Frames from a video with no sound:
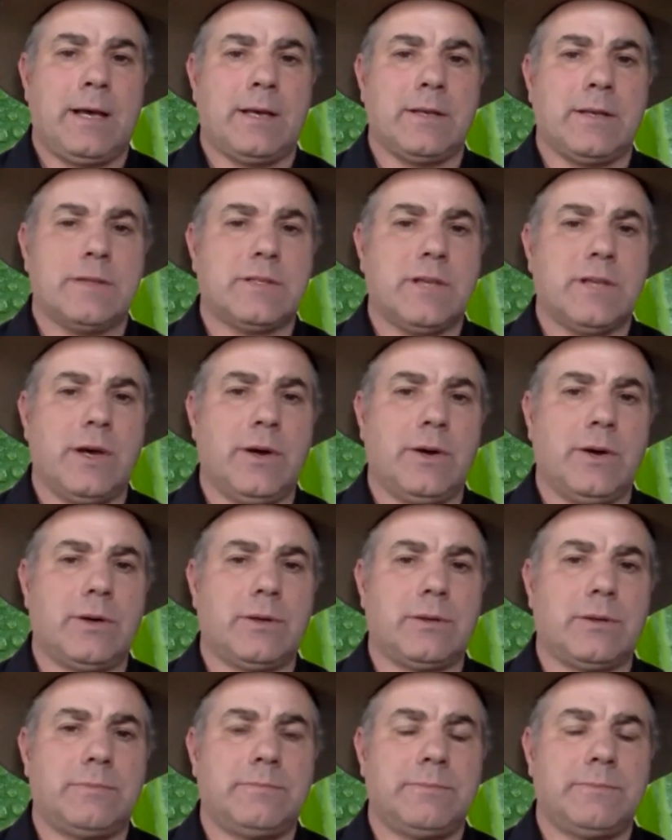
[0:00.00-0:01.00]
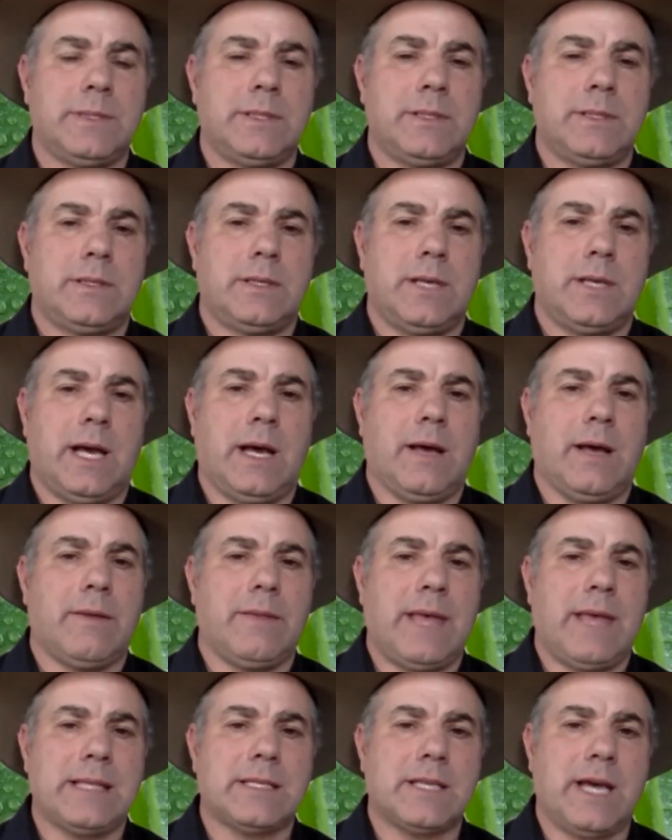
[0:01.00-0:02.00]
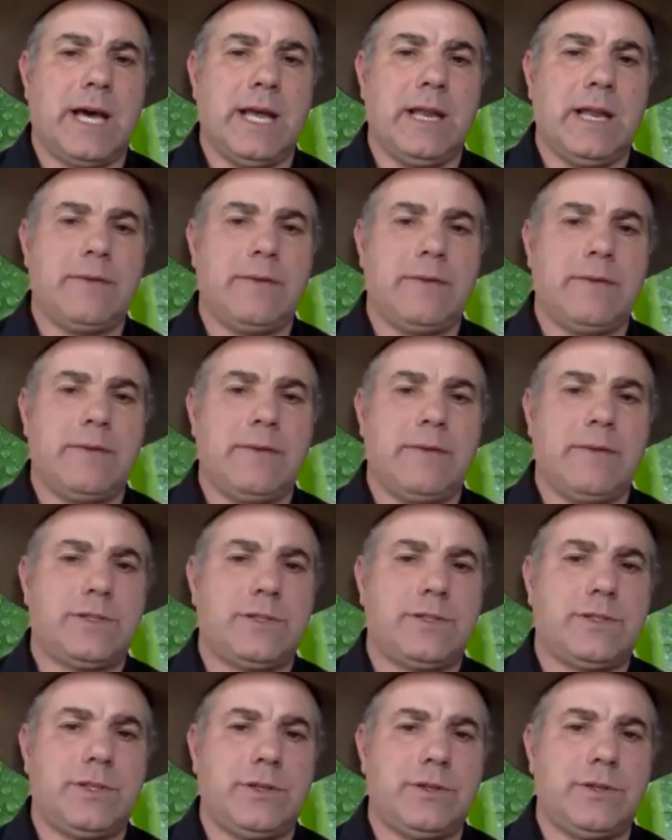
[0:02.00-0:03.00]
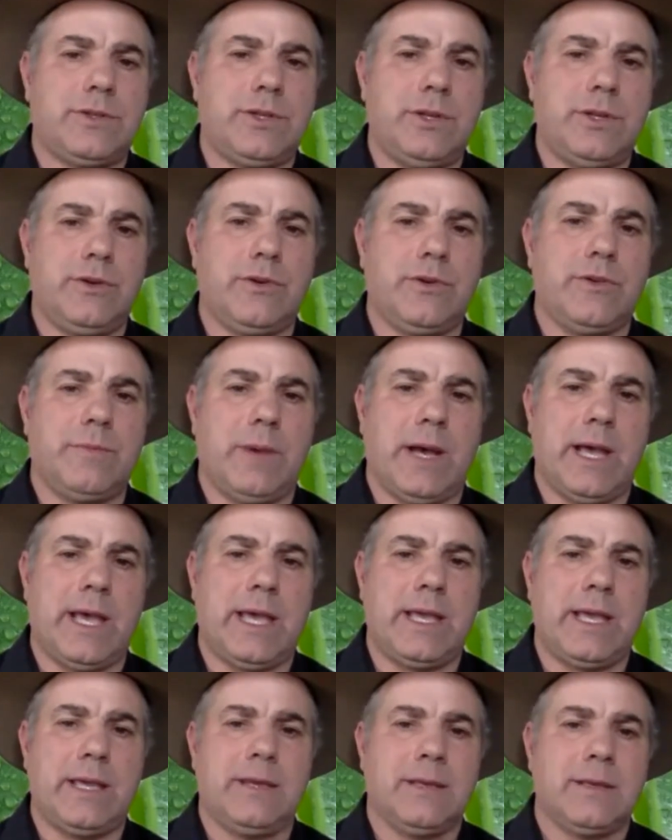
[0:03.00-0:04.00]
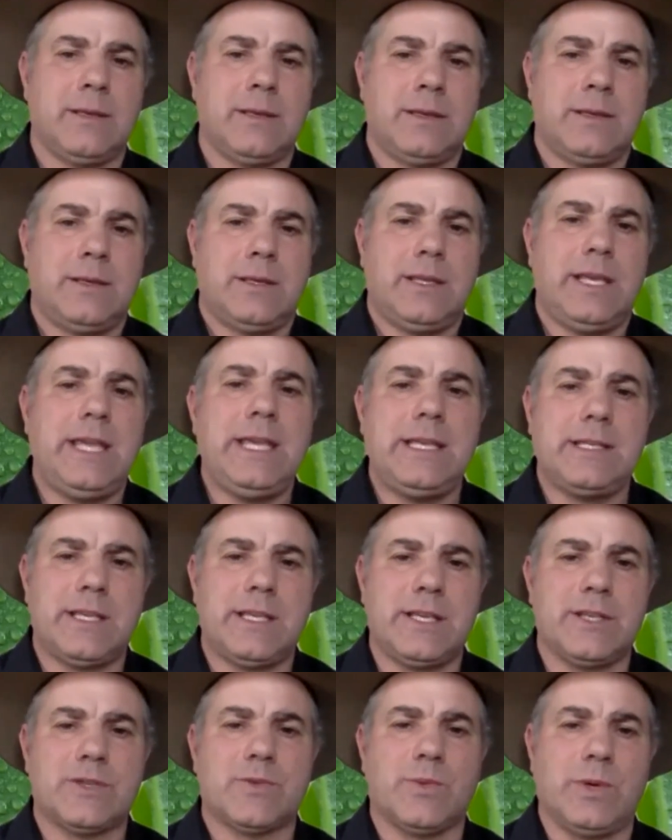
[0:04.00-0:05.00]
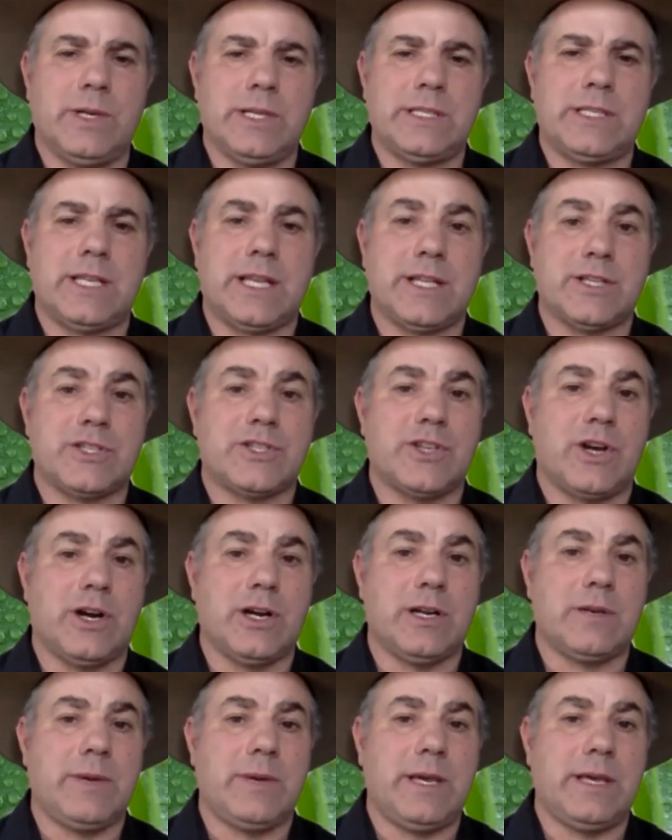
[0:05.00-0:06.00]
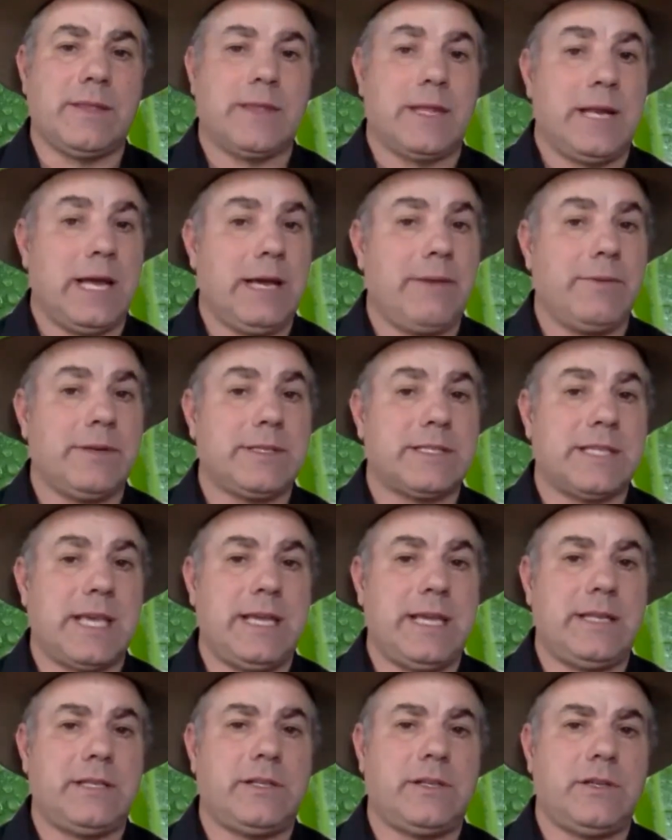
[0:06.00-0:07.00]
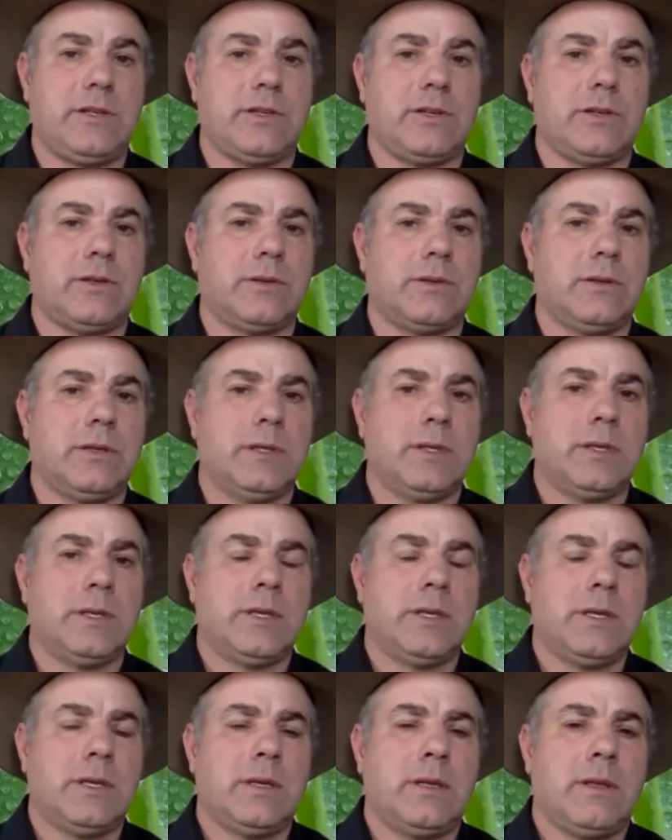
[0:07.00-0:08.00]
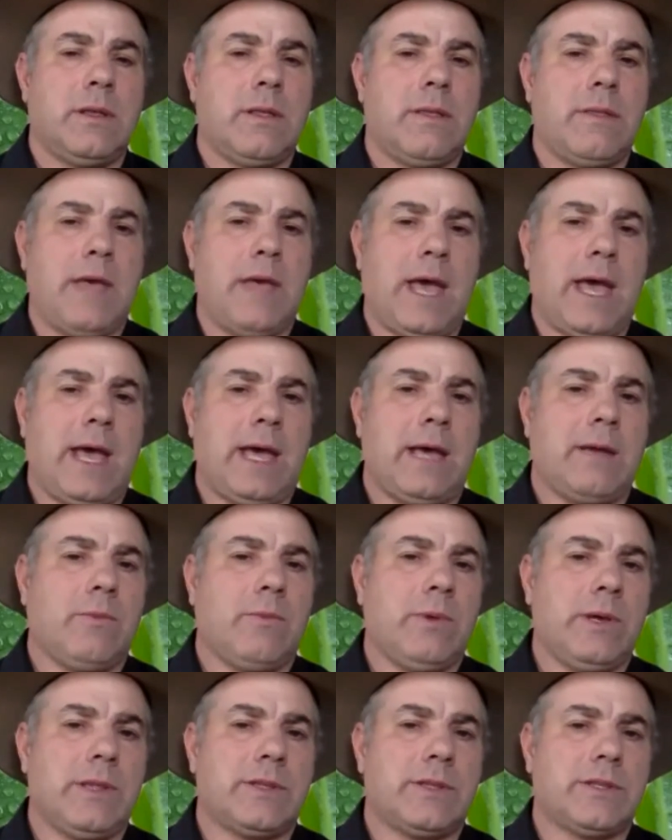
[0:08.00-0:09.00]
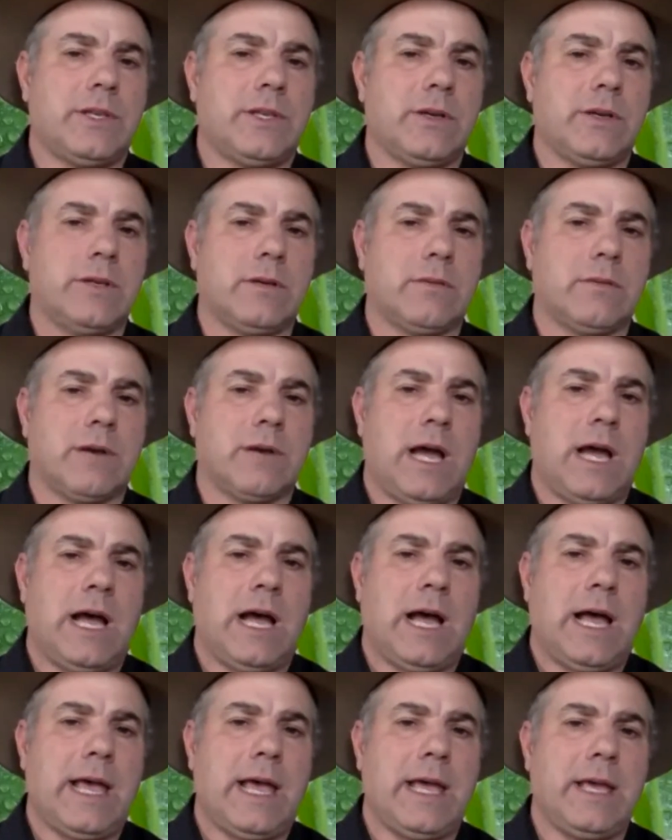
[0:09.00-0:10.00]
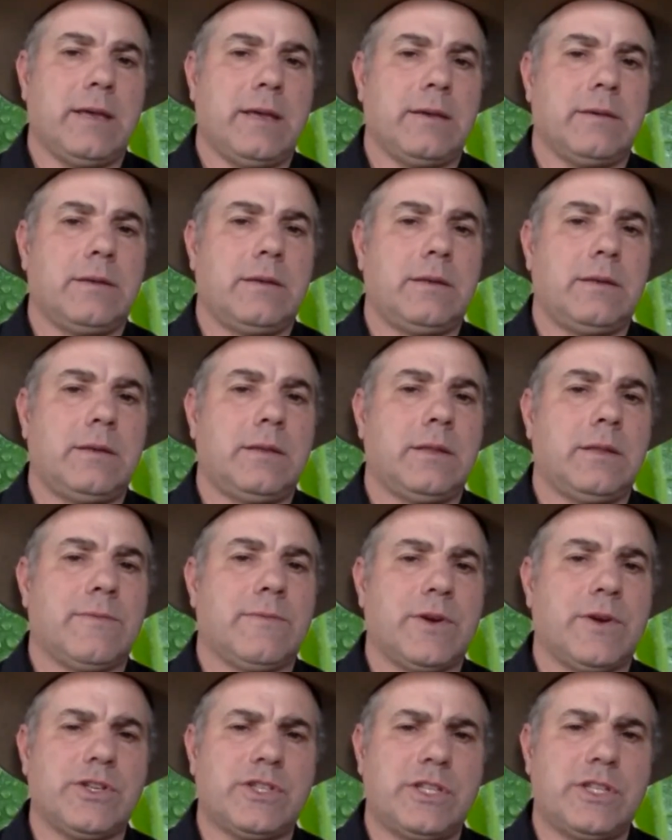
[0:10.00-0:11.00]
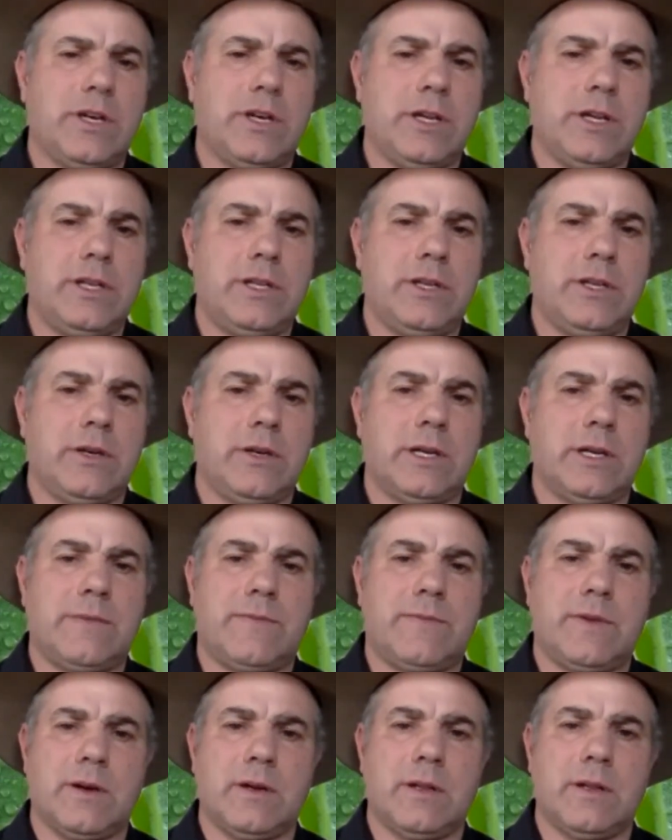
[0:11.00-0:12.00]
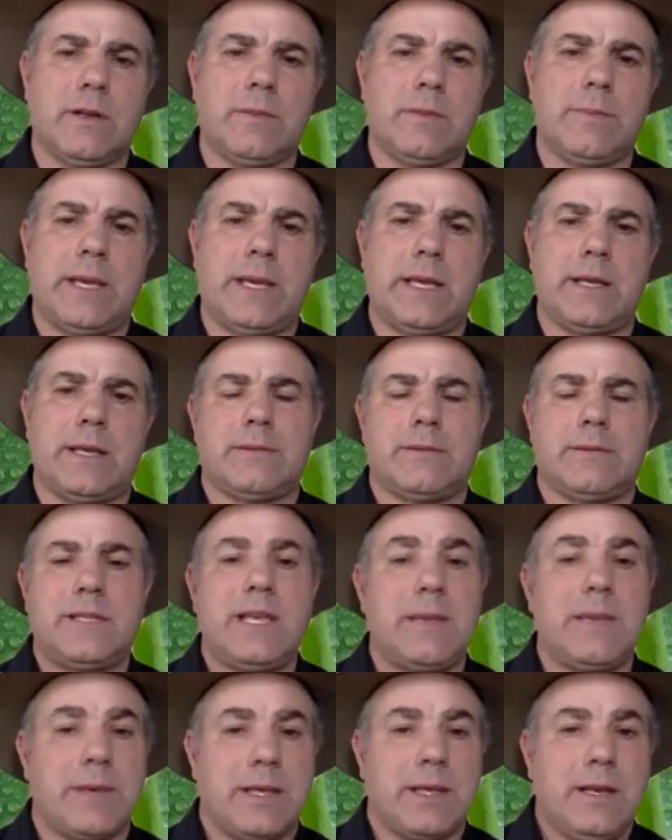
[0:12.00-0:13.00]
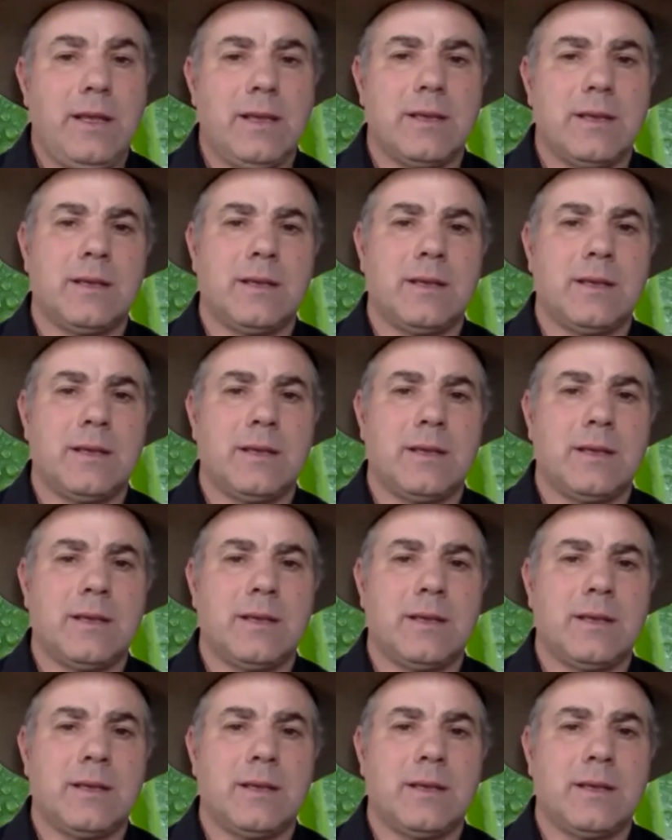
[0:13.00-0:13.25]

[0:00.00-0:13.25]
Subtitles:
So that's kind of two of my easiest ones to get started with. And I would say too, that with cereal rye, the first year you do it, if you're a little bit timid,